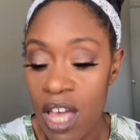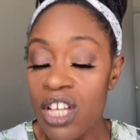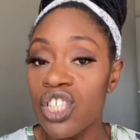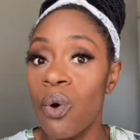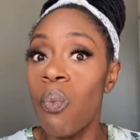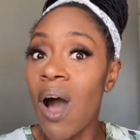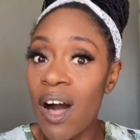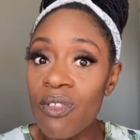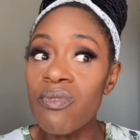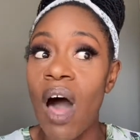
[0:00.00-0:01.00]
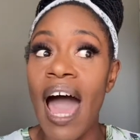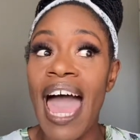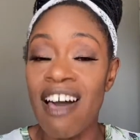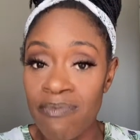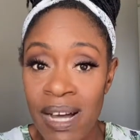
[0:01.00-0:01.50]
So while I
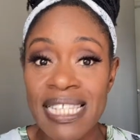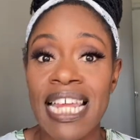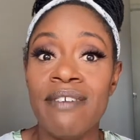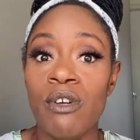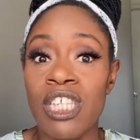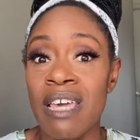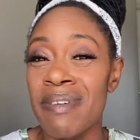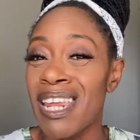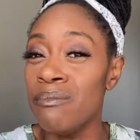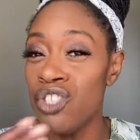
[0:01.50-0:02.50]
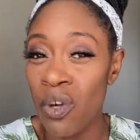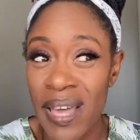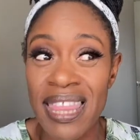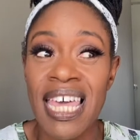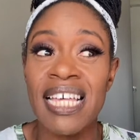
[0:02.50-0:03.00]
have my daily routine and I'm
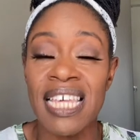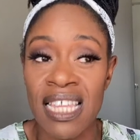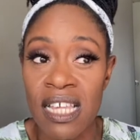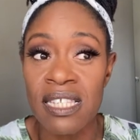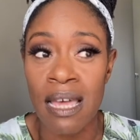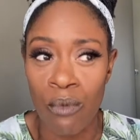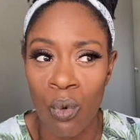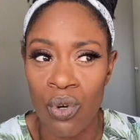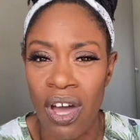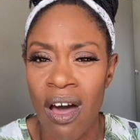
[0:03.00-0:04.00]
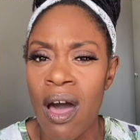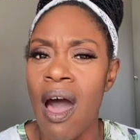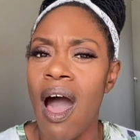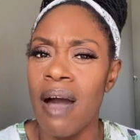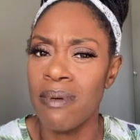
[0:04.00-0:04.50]
doing things in the same order,
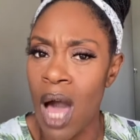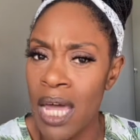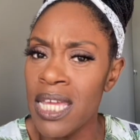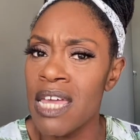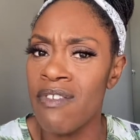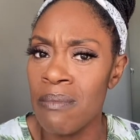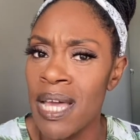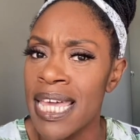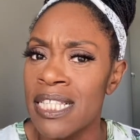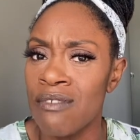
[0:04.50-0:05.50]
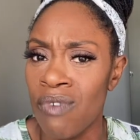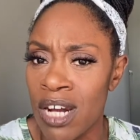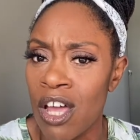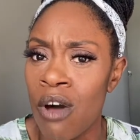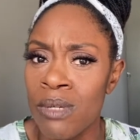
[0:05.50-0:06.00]
I'm kind of giving my kids a
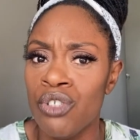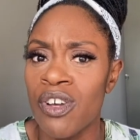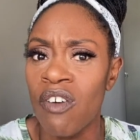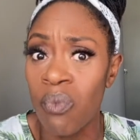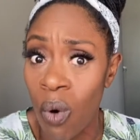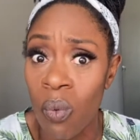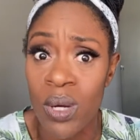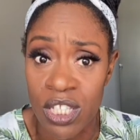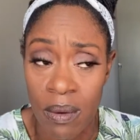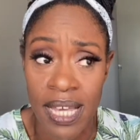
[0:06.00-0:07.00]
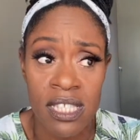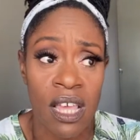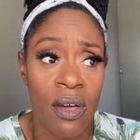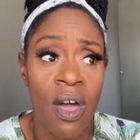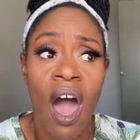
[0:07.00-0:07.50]
running commentary of what we're doing.
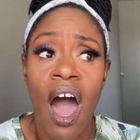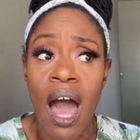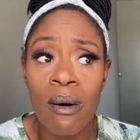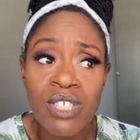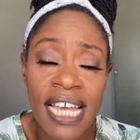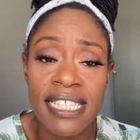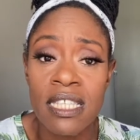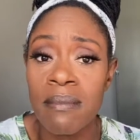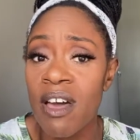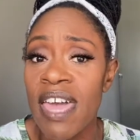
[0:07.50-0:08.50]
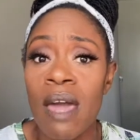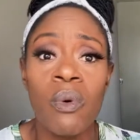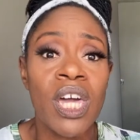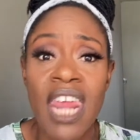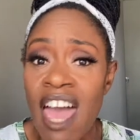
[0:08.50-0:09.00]
So I'll say to them, okay, we're
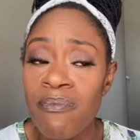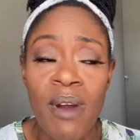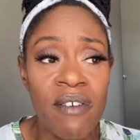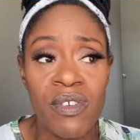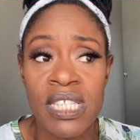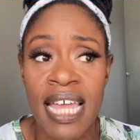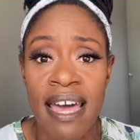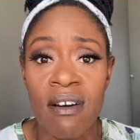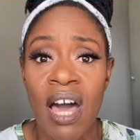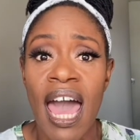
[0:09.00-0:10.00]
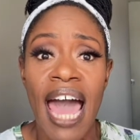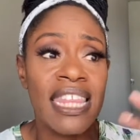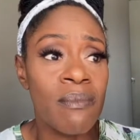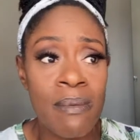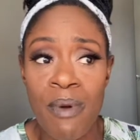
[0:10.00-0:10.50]
going to have breakfast now. And
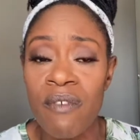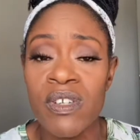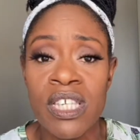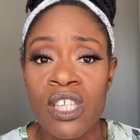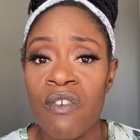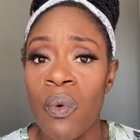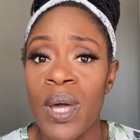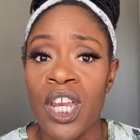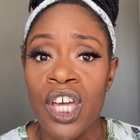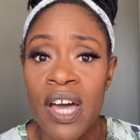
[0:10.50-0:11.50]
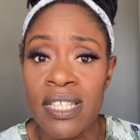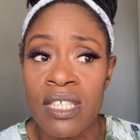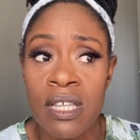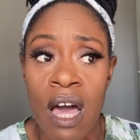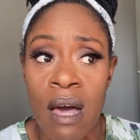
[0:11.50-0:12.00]
then when breakfast is over, we're going to go into
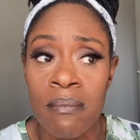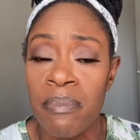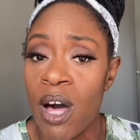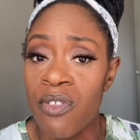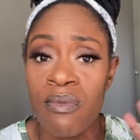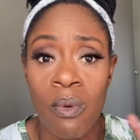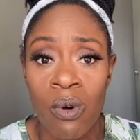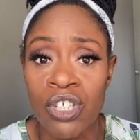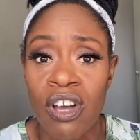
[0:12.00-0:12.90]
the bathroom and wash